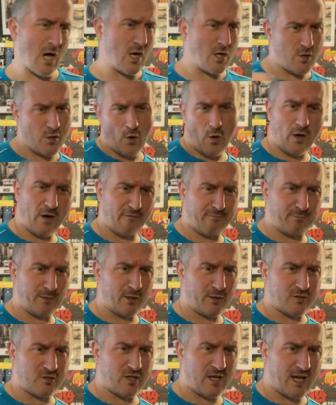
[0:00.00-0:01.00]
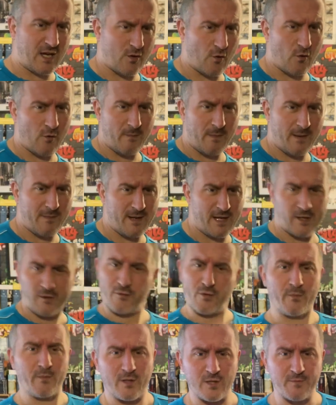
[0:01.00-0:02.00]
not enough bloodshed or maybe
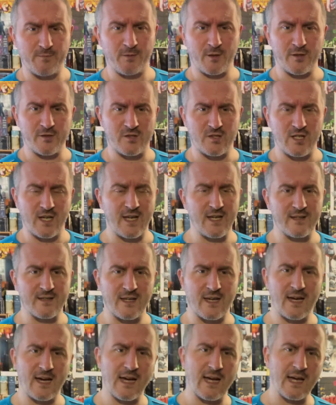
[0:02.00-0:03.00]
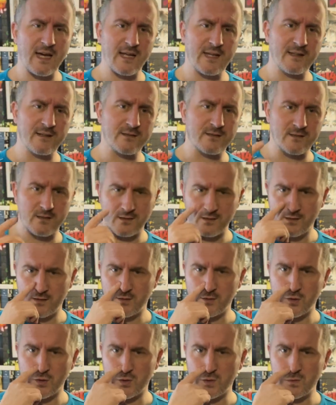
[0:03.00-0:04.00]
too much bloodshed and,
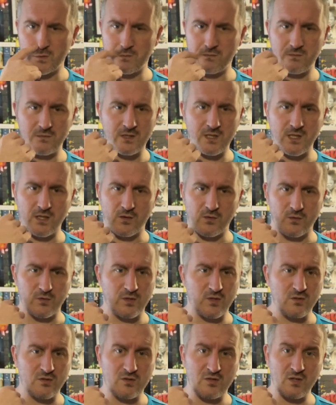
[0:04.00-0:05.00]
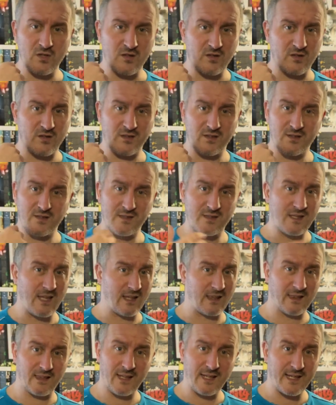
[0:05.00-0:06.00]
you know, you just
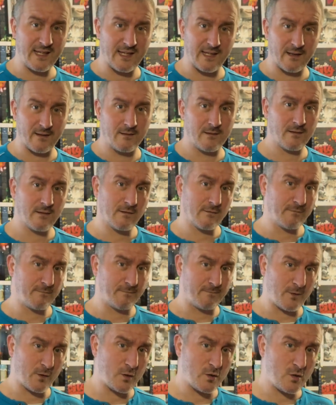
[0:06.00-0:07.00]
didn't like it, for